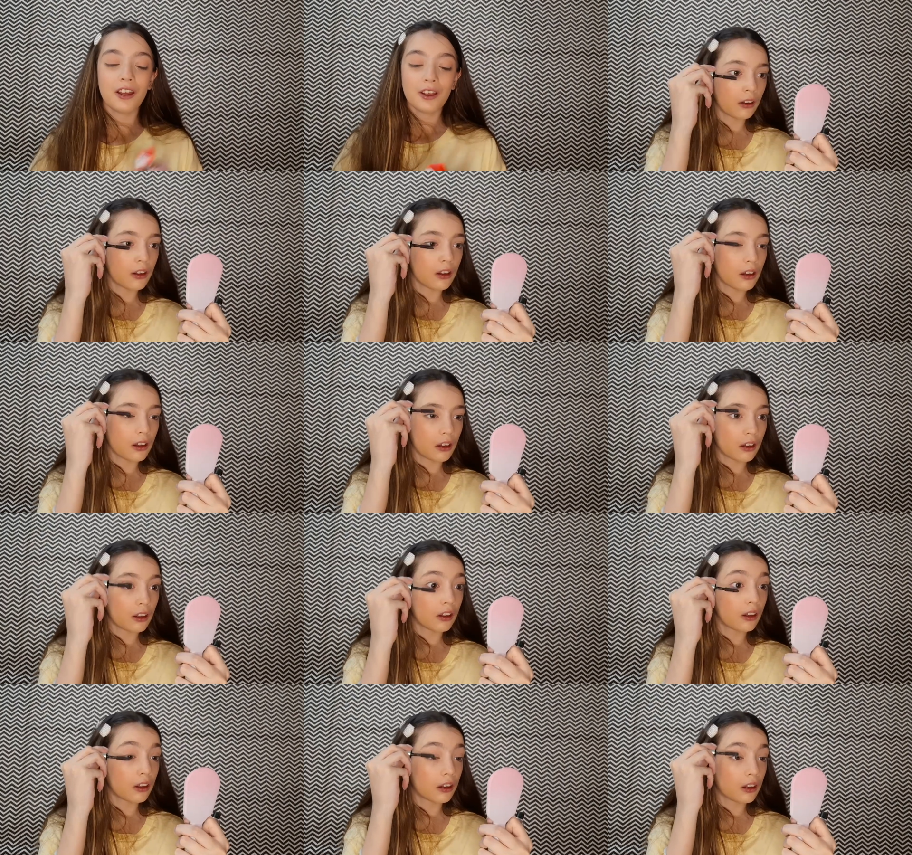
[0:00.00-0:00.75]

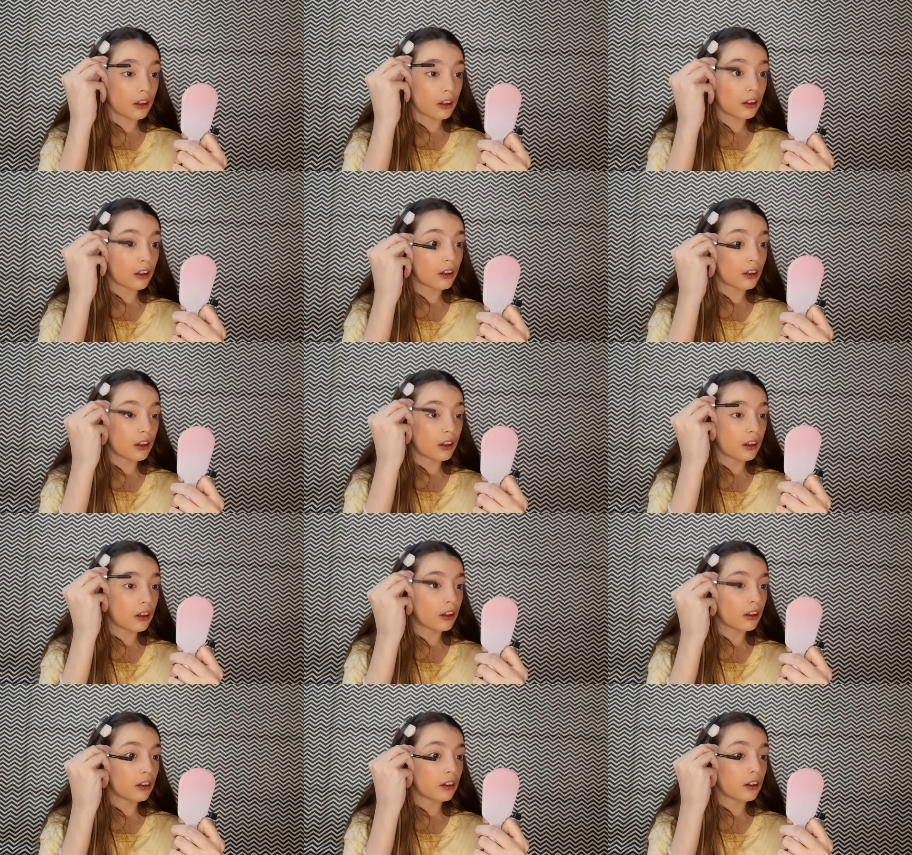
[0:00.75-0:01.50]

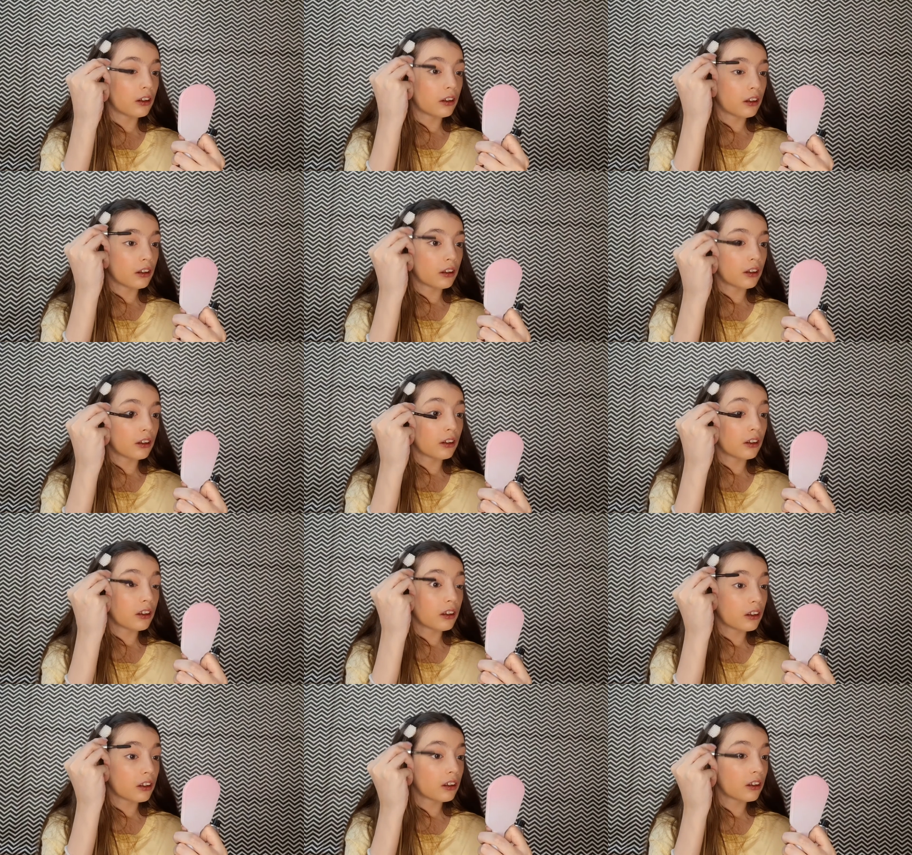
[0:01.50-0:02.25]

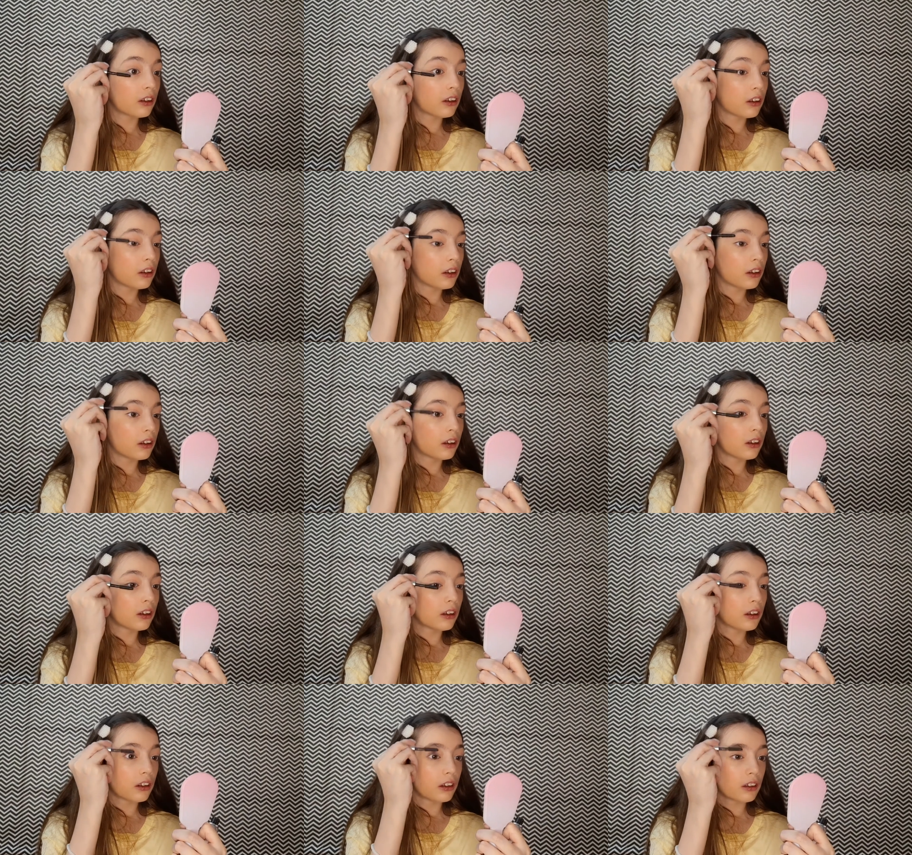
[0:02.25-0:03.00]

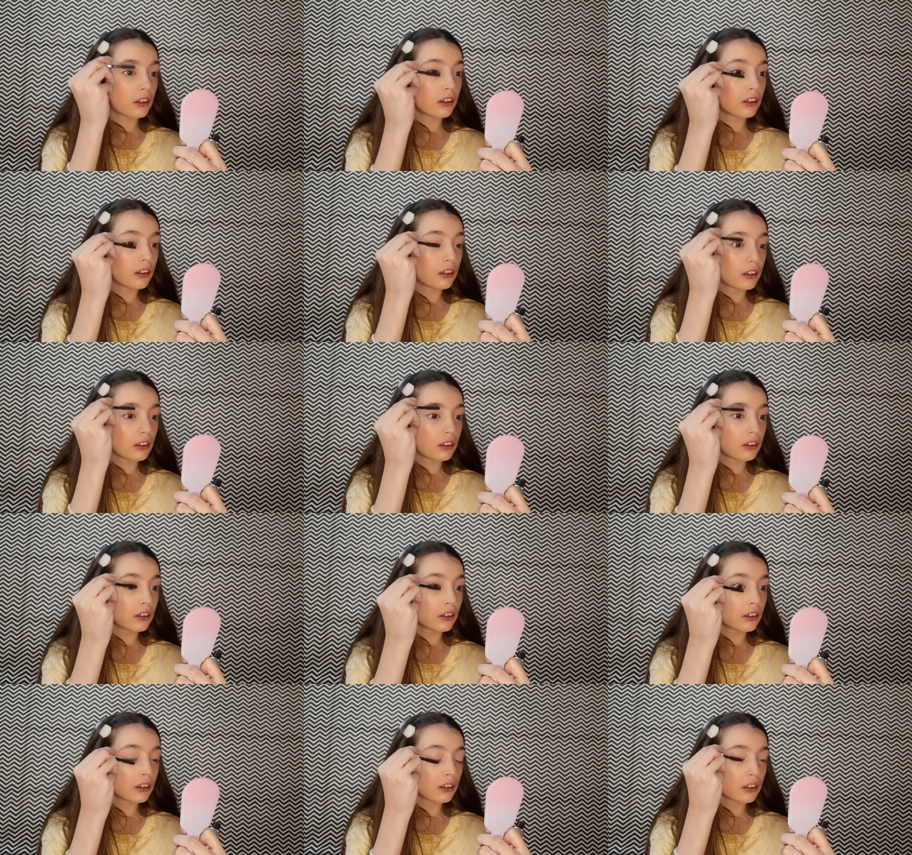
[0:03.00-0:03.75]

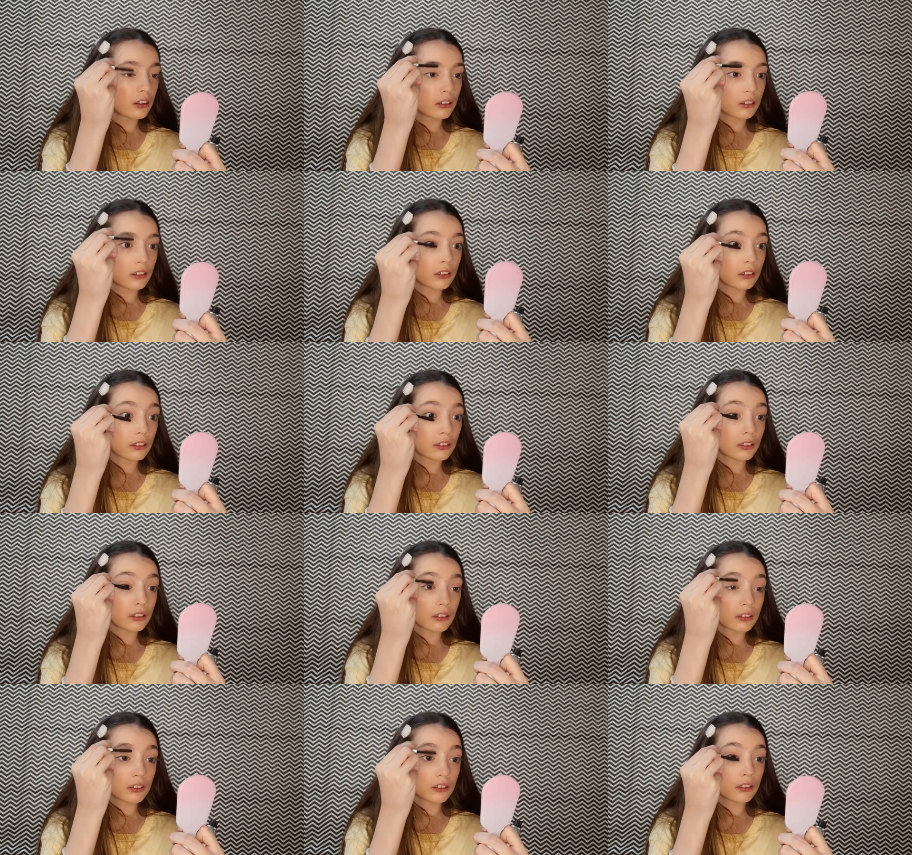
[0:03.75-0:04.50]

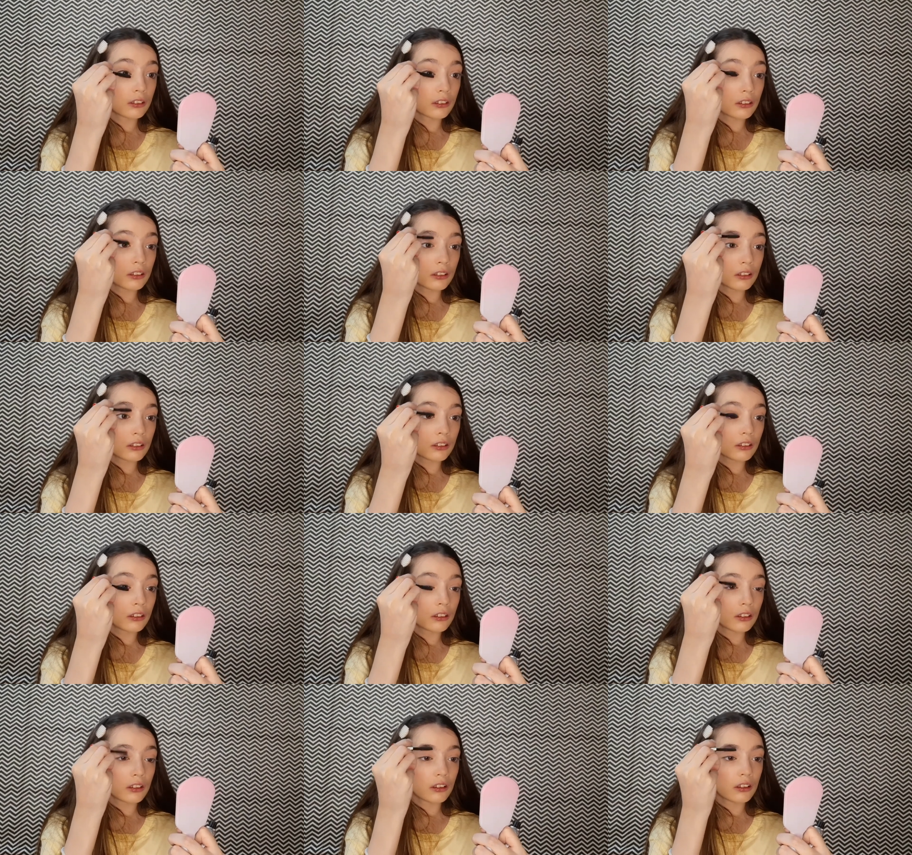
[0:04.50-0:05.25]

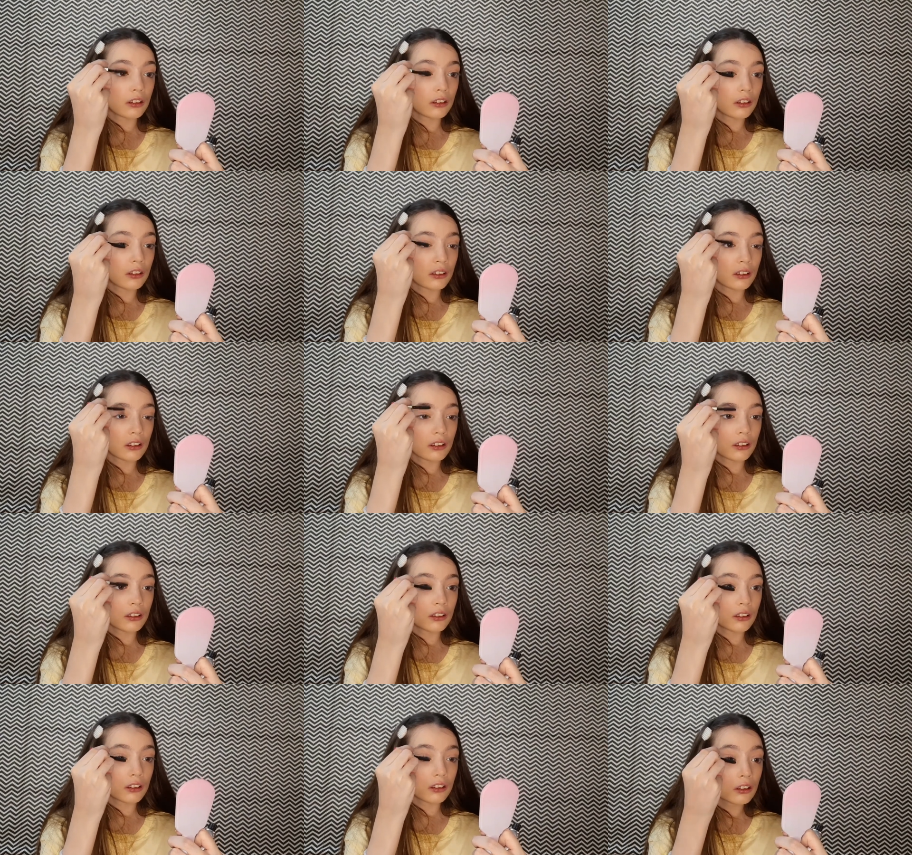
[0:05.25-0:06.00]

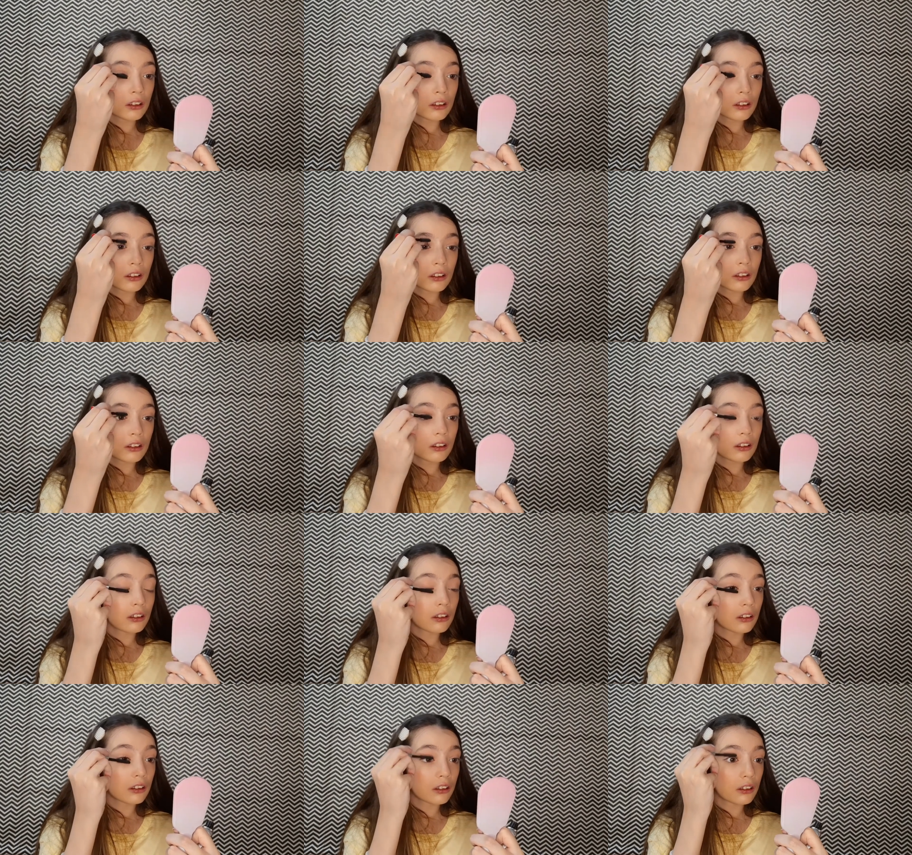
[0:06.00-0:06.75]

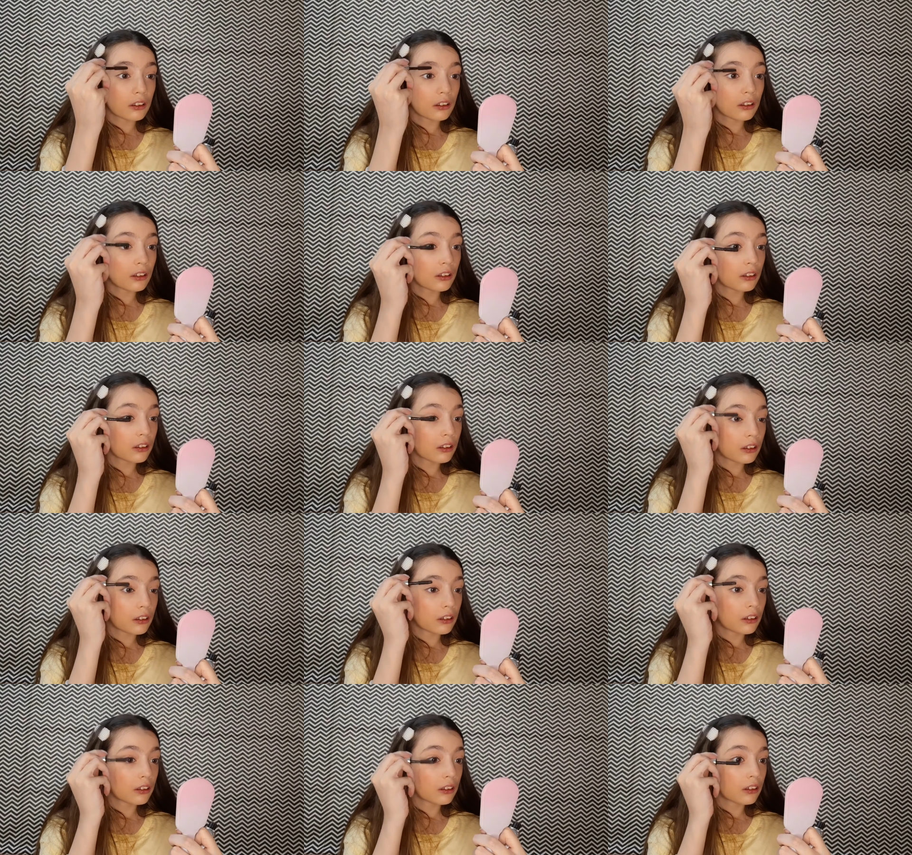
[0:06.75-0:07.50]

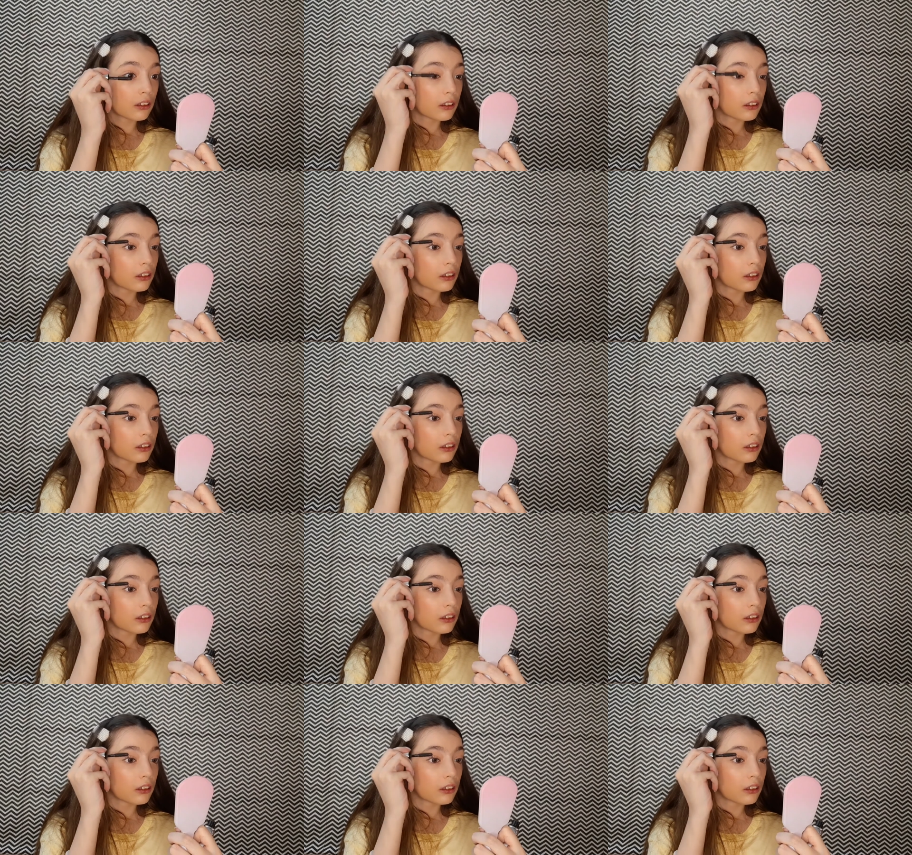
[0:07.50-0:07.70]
(no one is talking)